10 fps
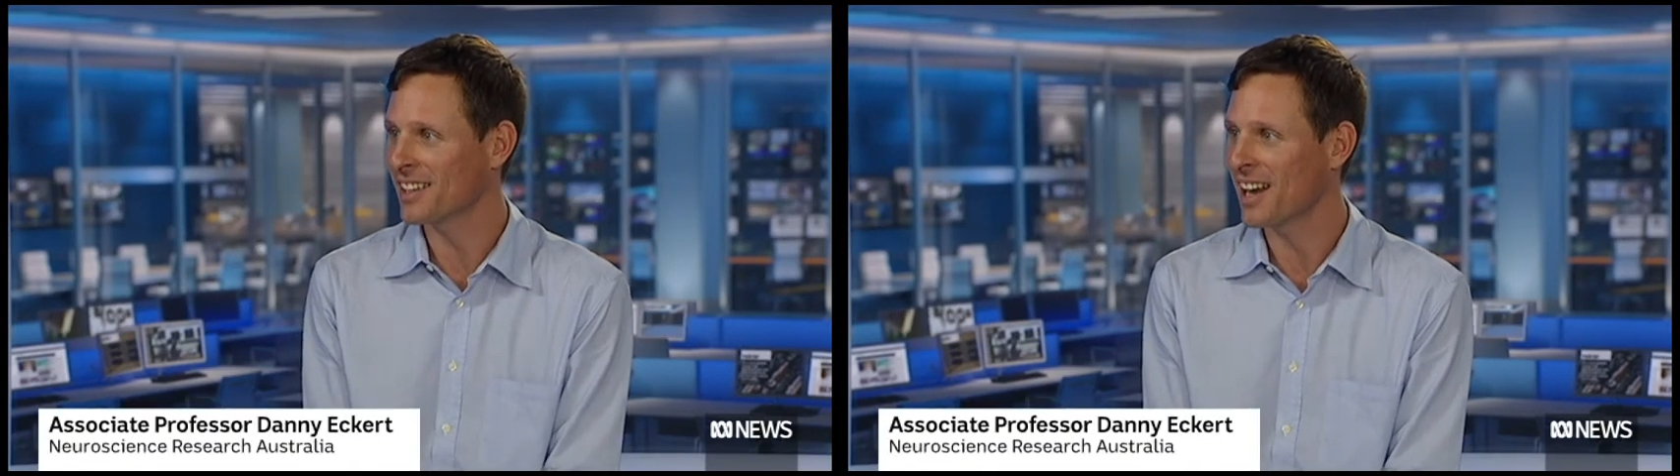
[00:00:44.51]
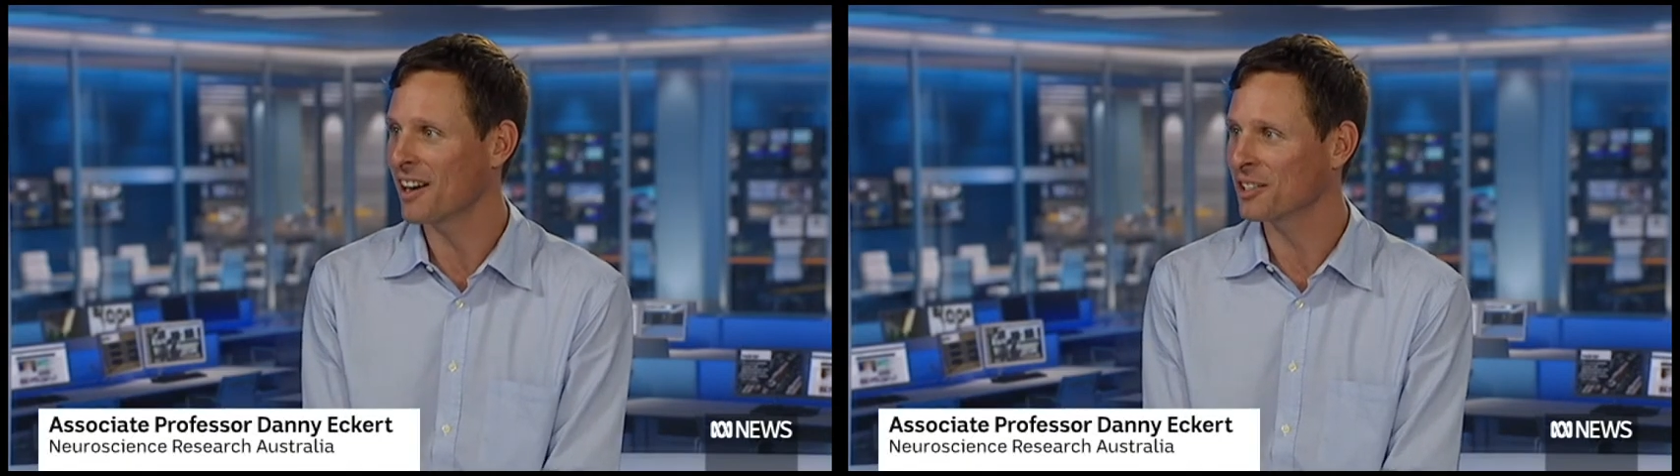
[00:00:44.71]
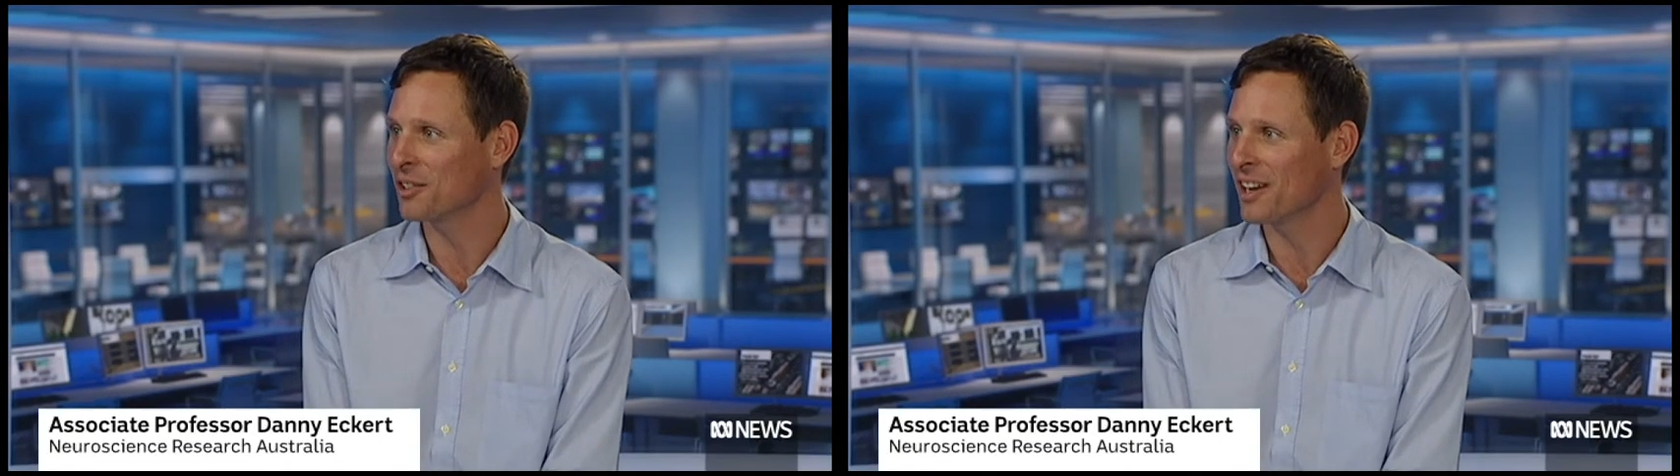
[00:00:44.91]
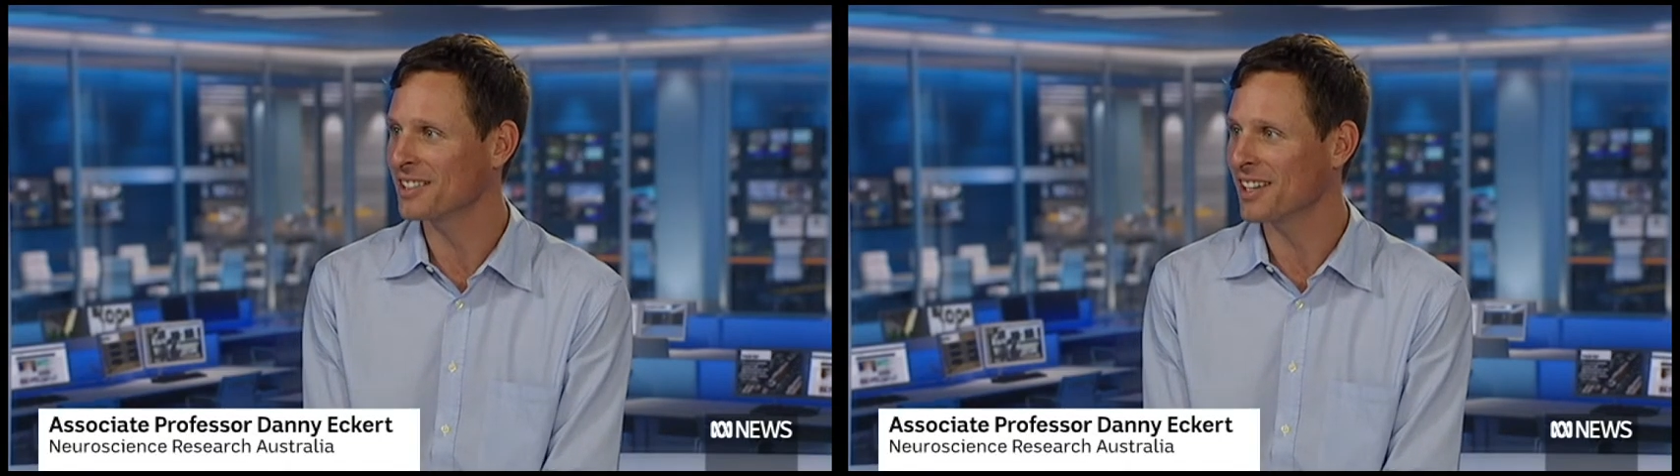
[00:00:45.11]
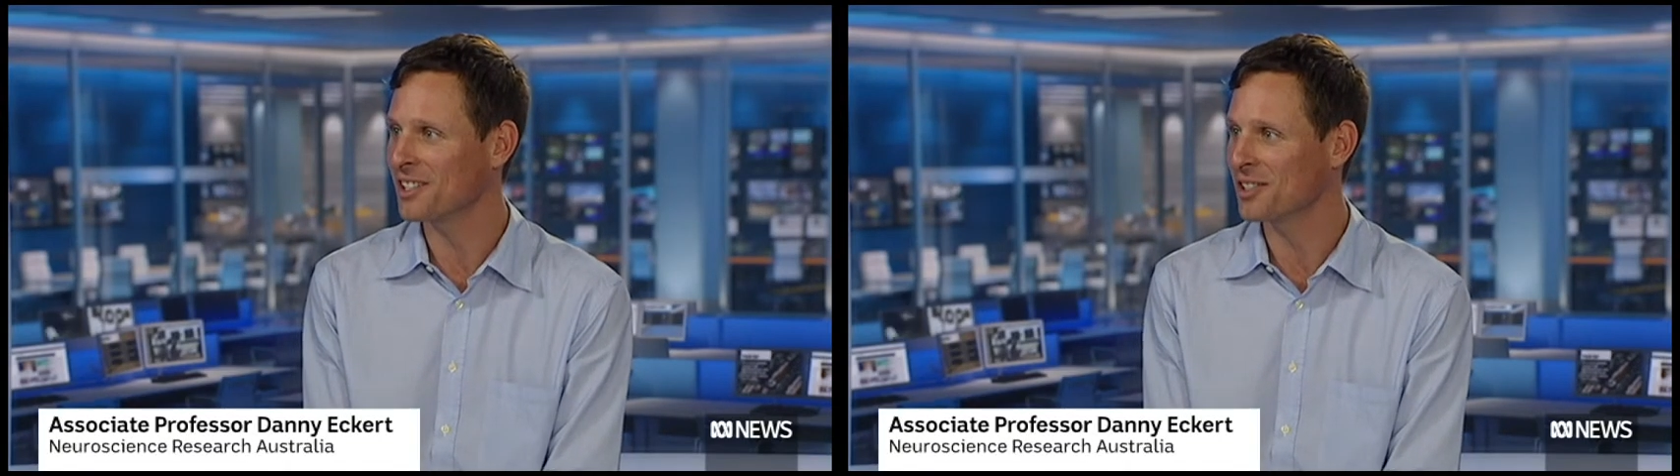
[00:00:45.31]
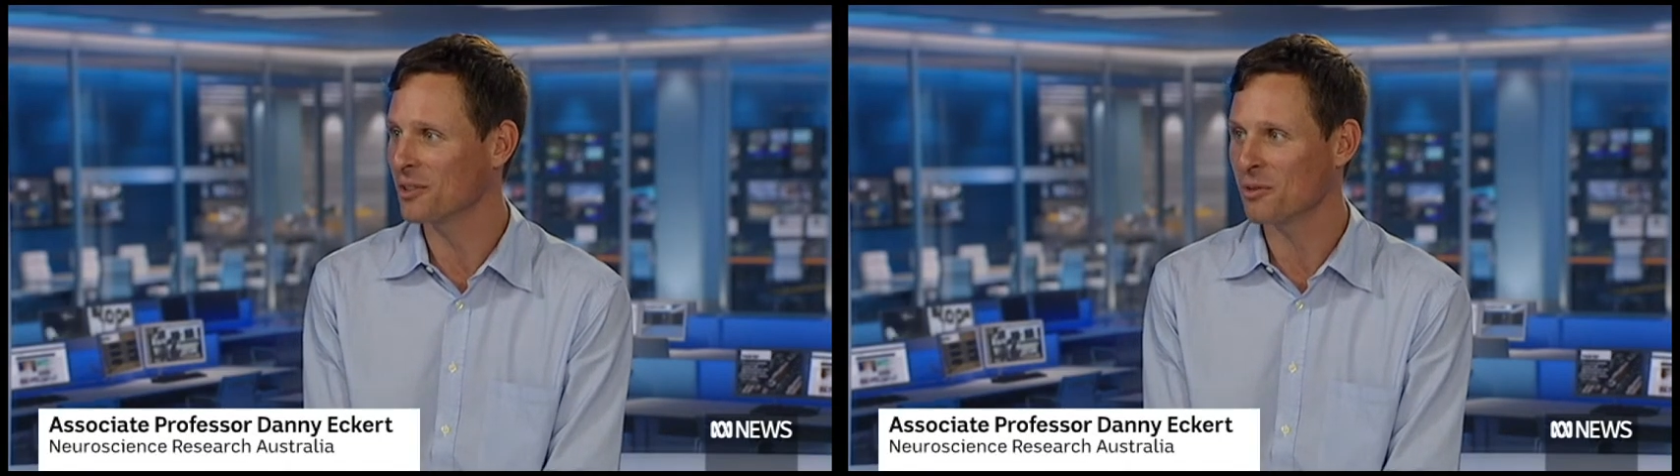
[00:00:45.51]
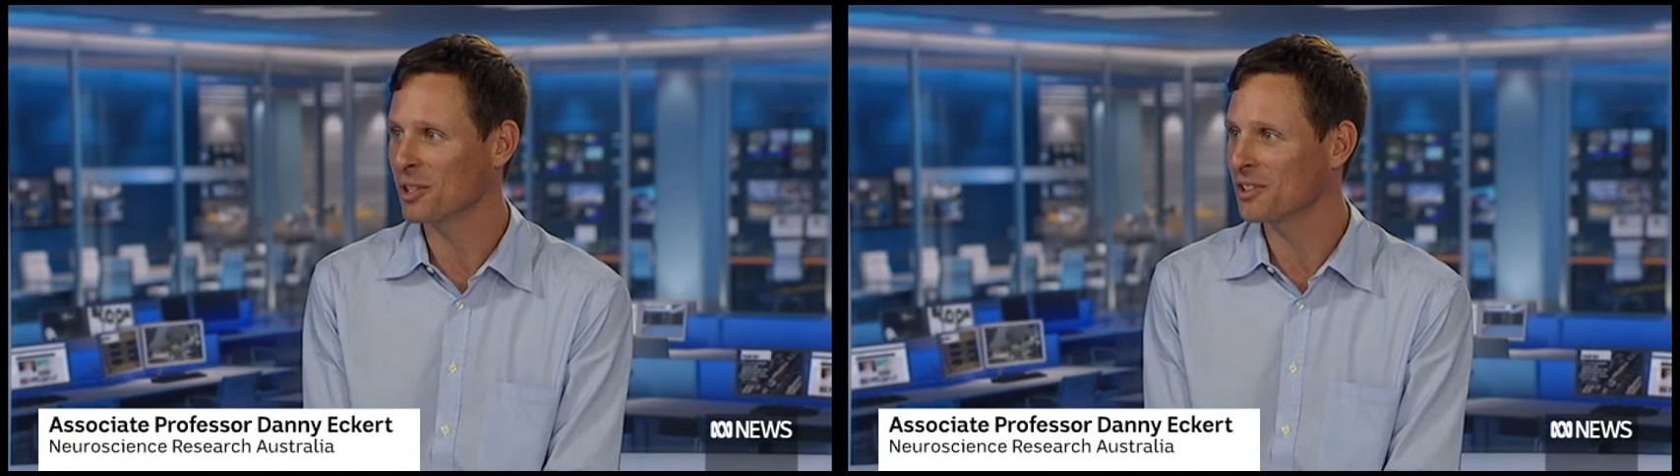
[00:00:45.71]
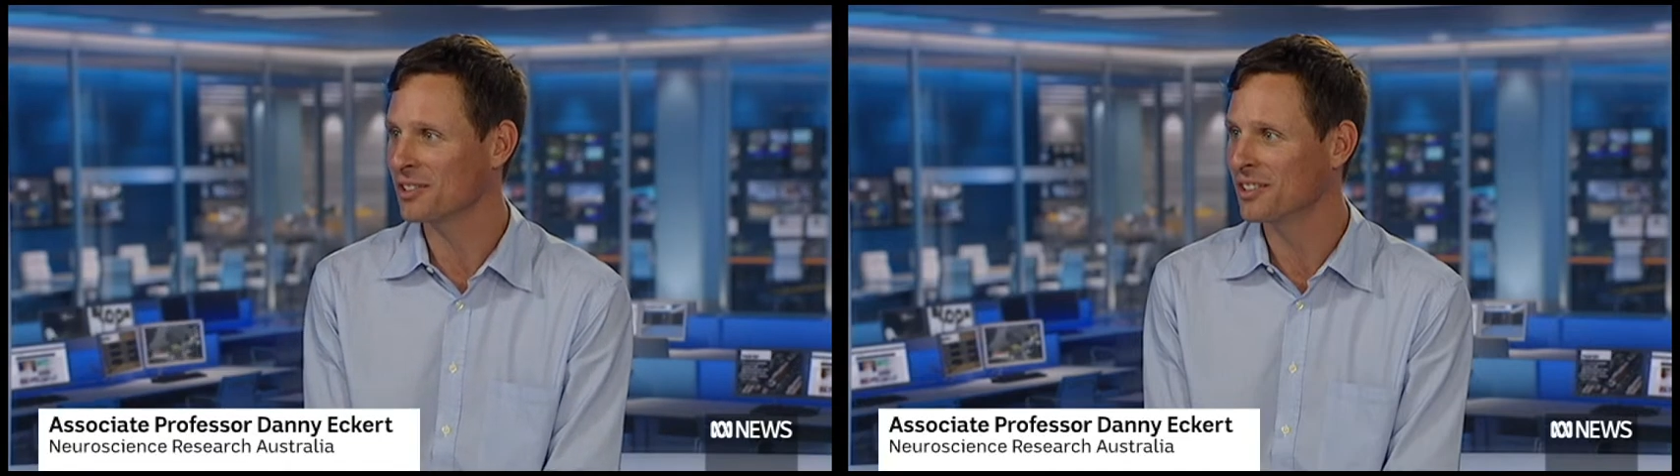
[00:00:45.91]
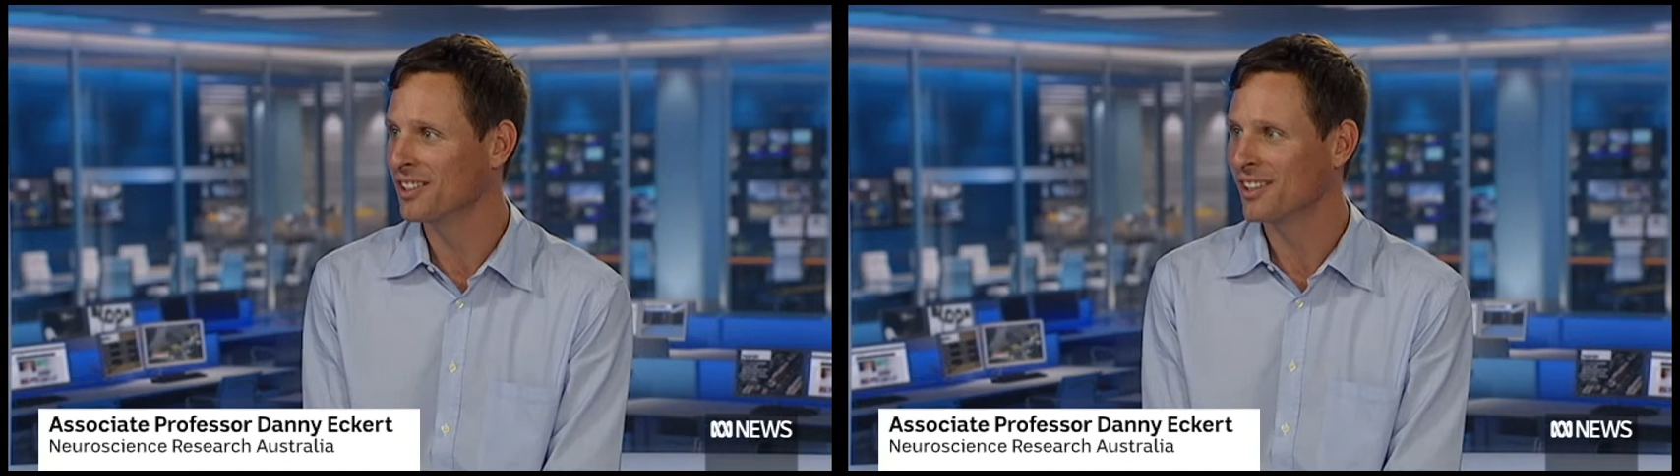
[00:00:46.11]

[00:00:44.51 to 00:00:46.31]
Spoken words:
a characterization of what's